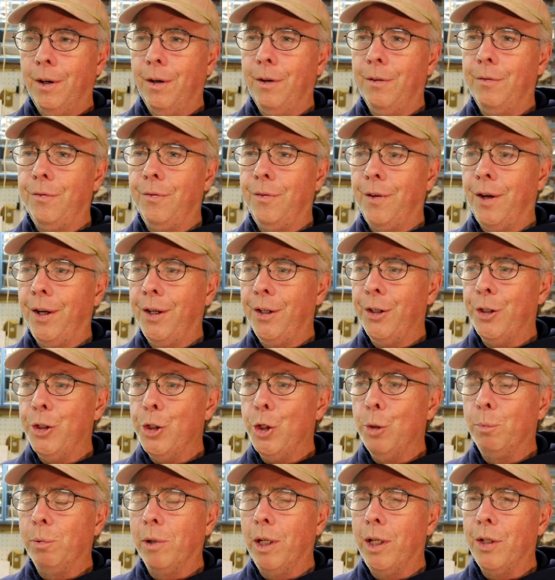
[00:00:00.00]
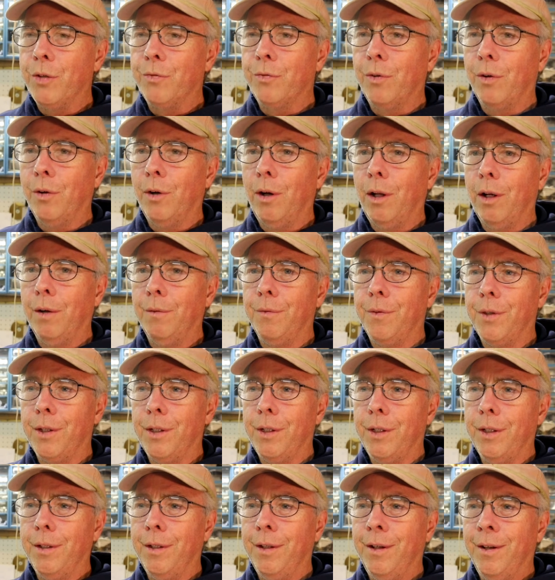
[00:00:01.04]
find a new place for all of
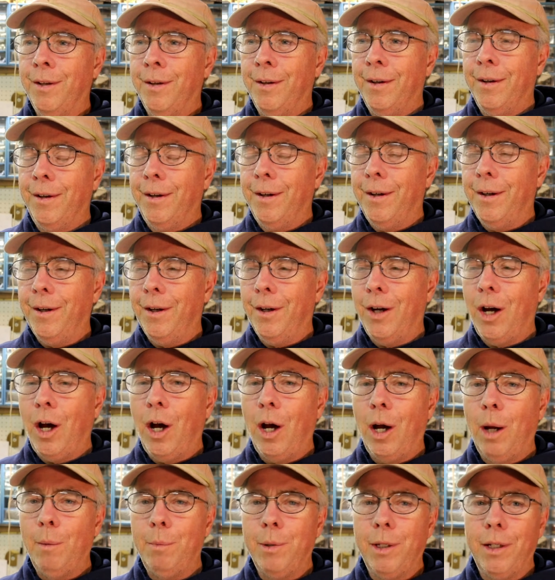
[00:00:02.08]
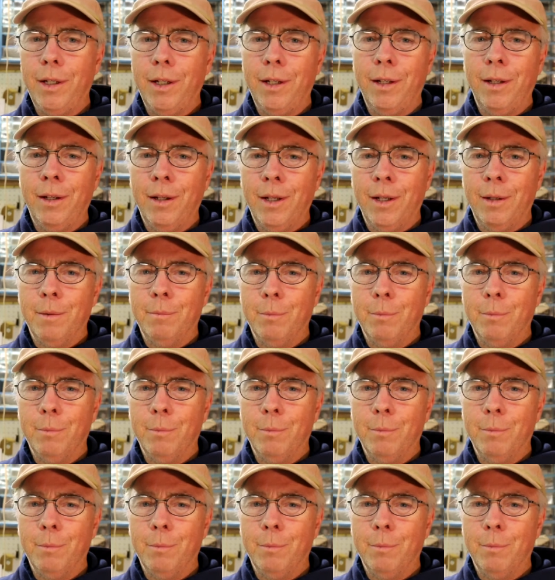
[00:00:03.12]
the hobby